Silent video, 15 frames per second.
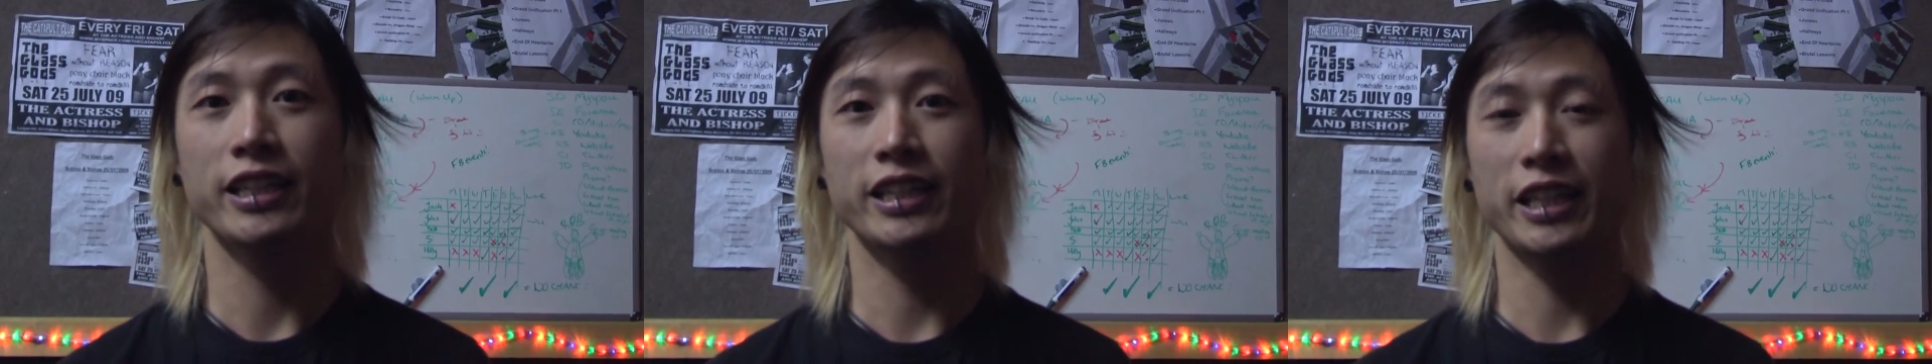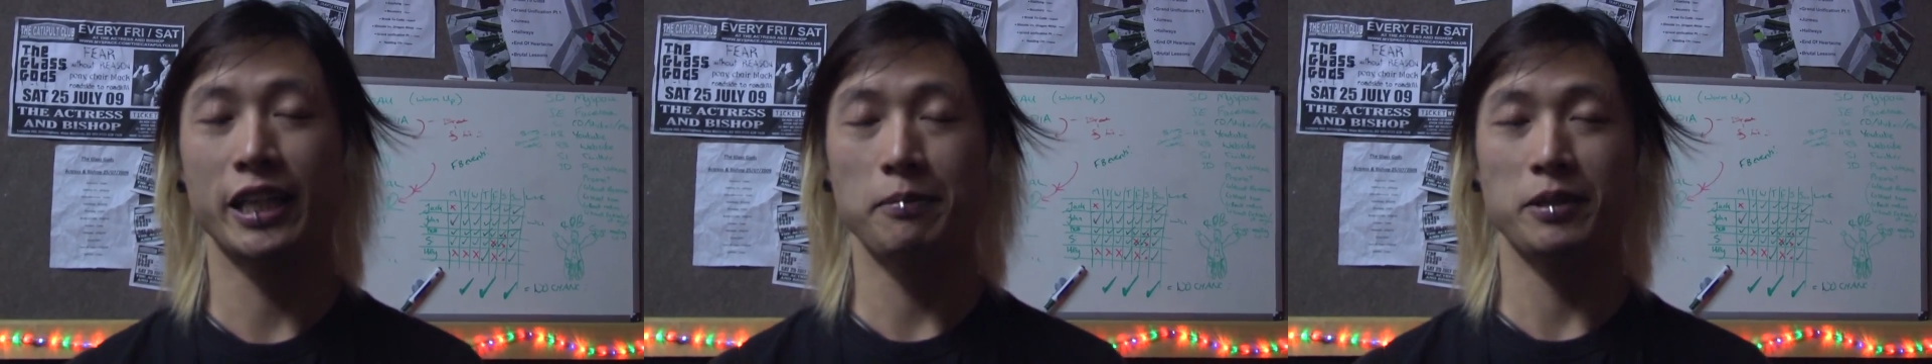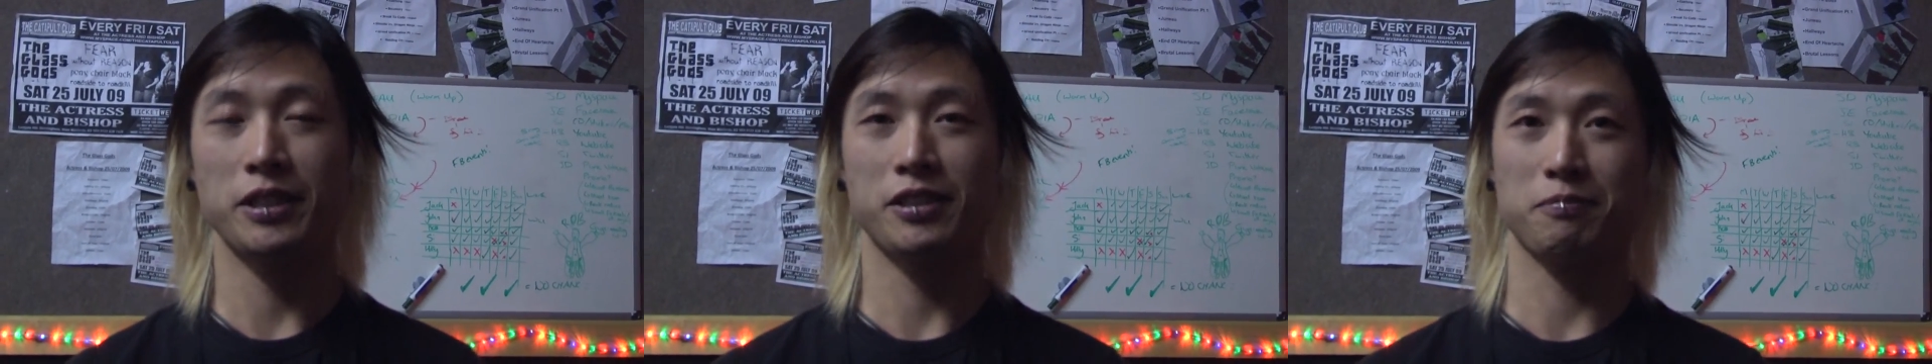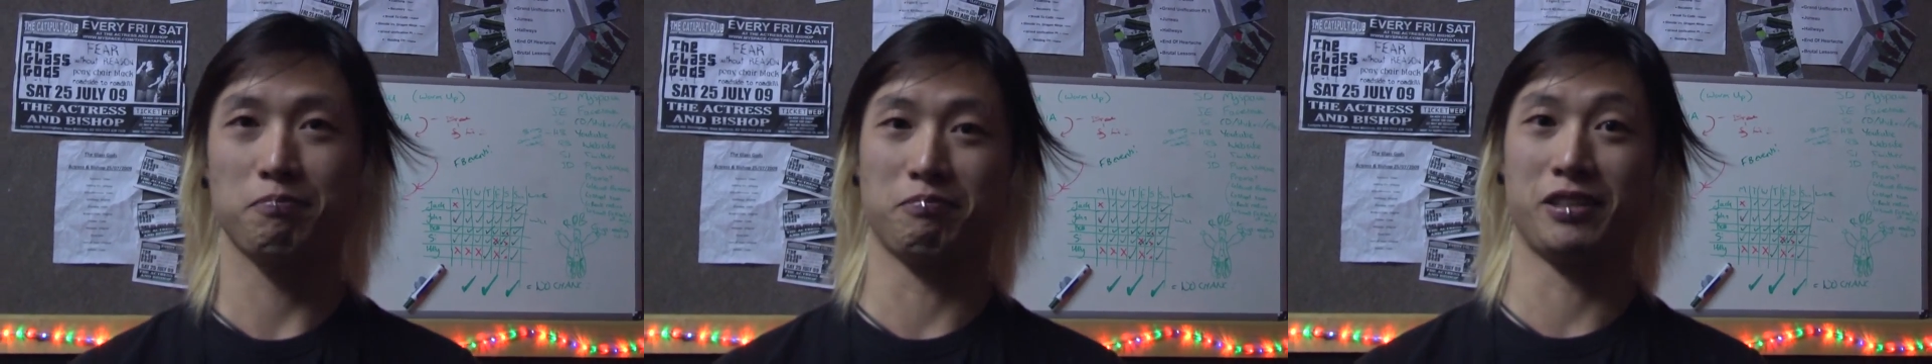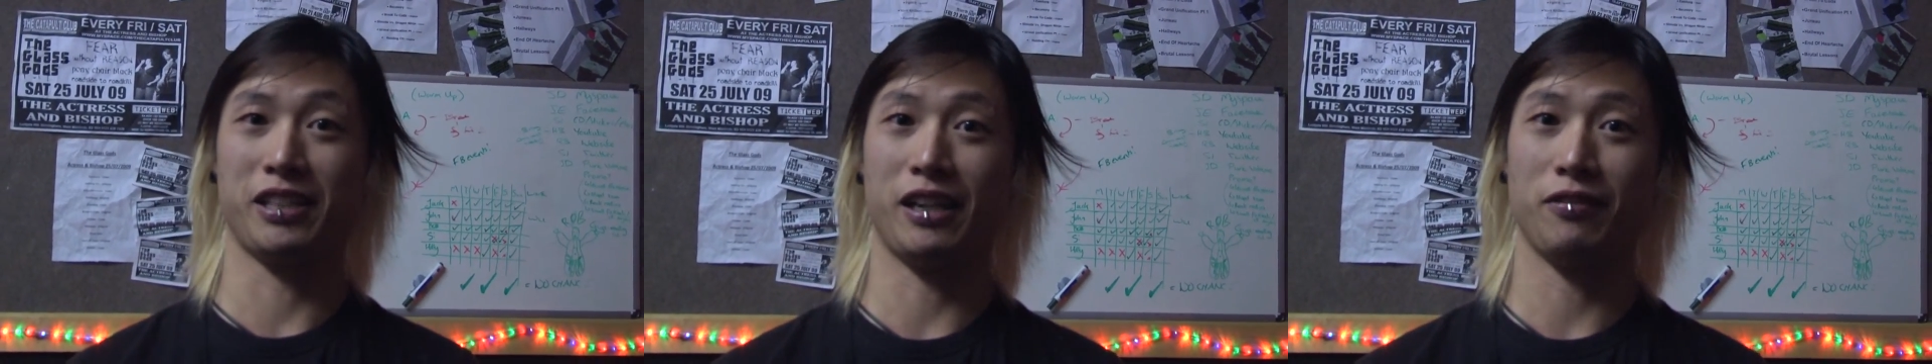Keep
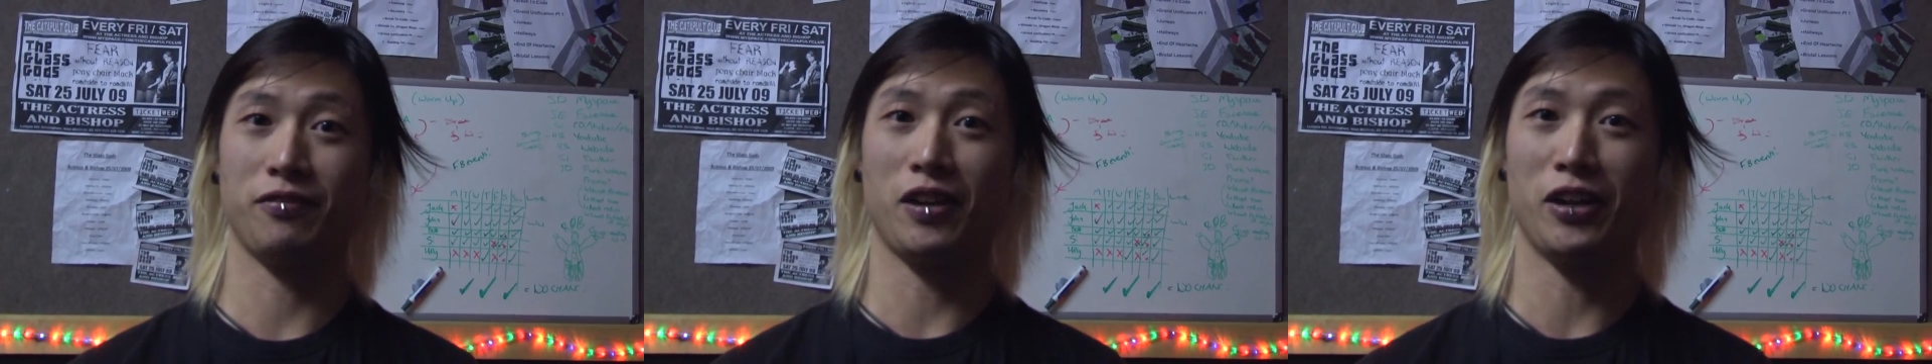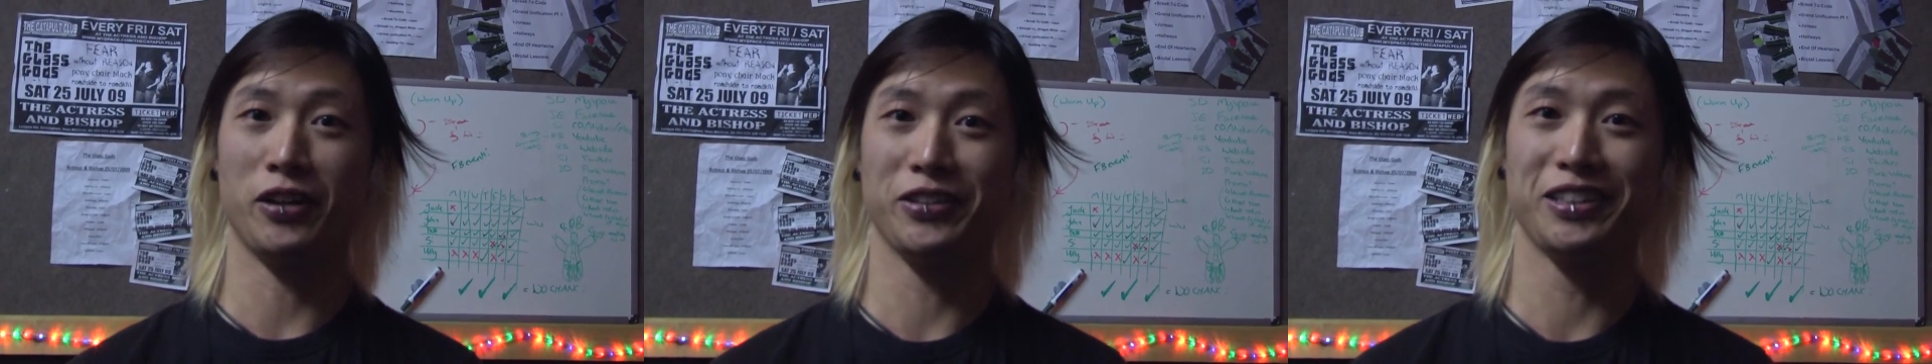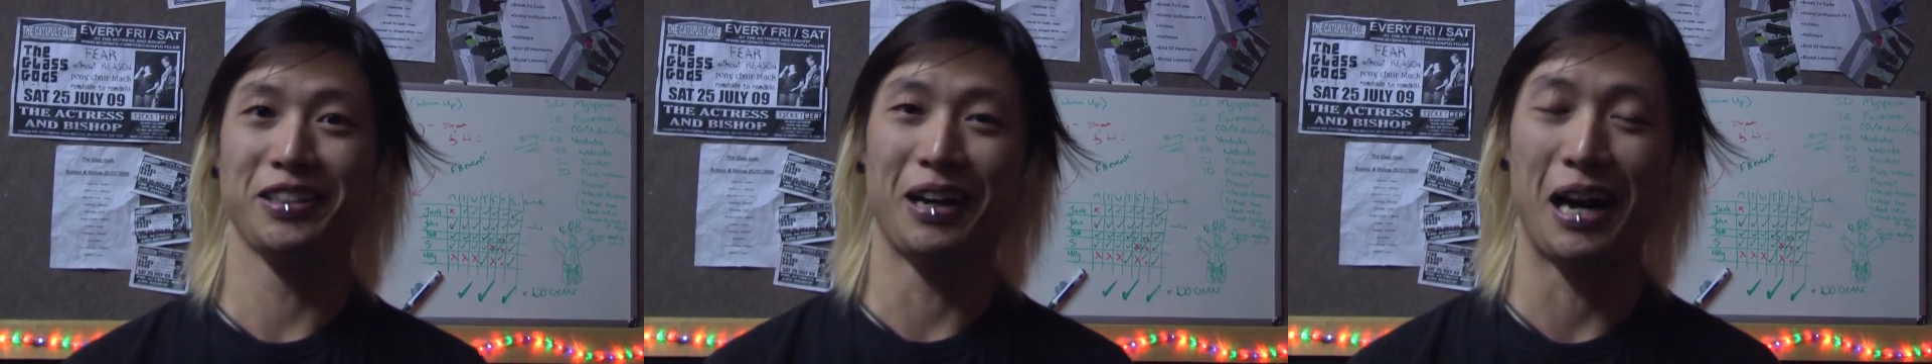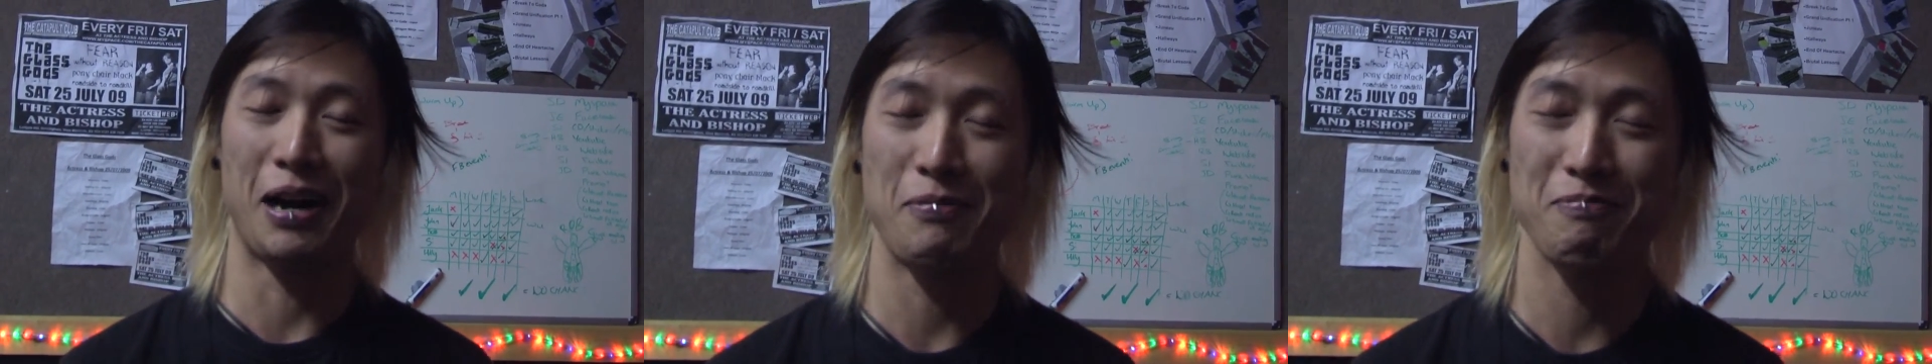yourself on um...